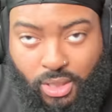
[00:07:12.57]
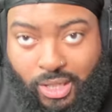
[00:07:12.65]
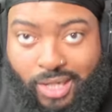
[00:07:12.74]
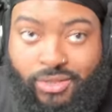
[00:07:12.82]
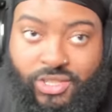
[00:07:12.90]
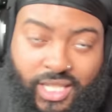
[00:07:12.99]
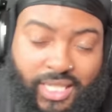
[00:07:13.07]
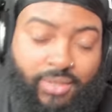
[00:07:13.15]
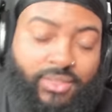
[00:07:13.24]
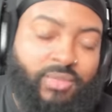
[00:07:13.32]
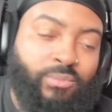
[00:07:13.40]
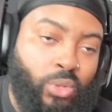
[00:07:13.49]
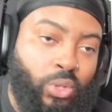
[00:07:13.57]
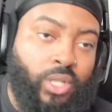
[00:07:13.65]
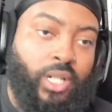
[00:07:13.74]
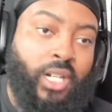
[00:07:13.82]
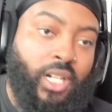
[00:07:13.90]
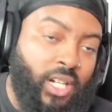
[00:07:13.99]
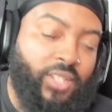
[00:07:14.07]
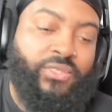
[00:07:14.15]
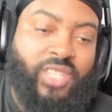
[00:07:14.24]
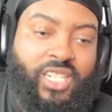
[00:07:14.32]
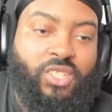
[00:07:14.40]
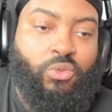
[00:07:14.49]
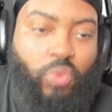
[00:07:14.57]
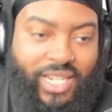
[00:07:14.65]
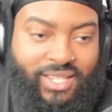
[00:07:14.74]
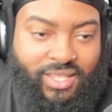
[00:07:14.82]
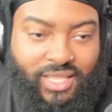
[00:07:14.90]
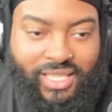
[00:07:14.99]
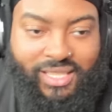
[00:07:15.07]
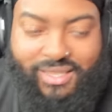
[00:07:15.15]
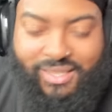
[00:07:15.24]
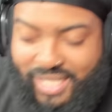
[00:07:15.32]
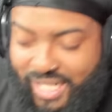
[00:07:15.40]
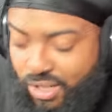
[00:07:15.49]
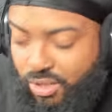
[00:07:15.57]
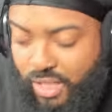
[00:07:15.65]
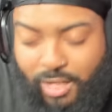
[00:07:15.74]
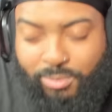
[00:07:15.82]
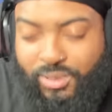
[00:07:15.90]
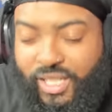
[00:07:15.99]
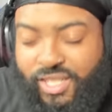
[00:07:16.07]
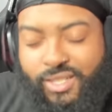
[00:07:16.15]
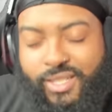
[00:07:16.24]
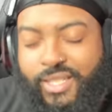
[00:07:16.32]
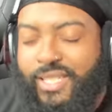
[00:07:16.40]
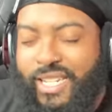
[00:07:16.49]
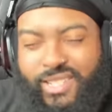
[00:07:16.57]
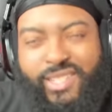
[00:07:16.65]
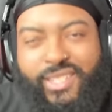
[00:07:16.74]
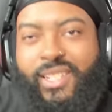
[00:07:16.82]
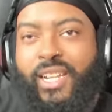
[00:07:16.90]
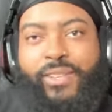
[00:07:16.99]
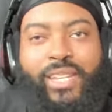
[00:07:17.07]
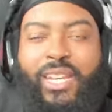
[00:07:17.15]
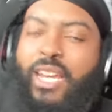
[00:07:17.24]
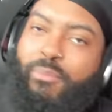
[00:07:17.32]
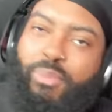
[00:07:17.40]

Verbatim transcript: I'll check out some more of these wrestling sale compilations because I just love it.